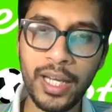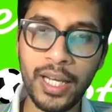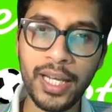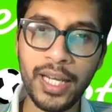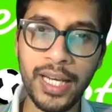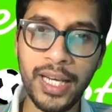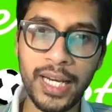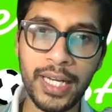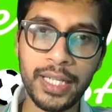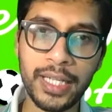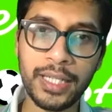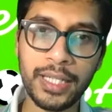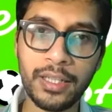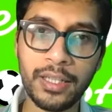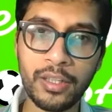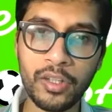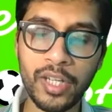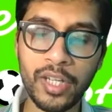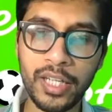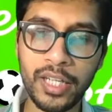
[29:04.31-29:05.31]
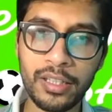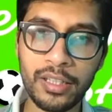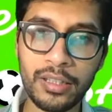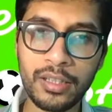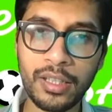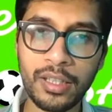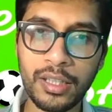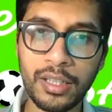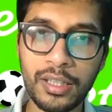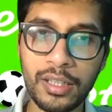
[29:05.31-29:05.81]
And
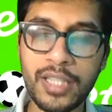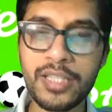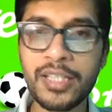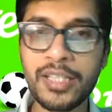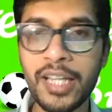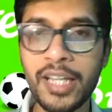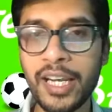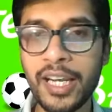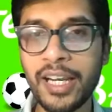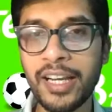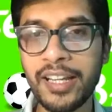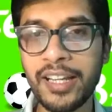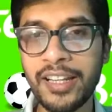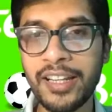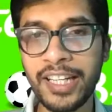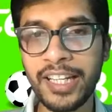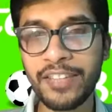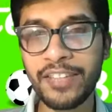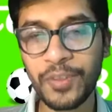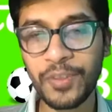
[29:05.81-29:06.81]
United Thursday night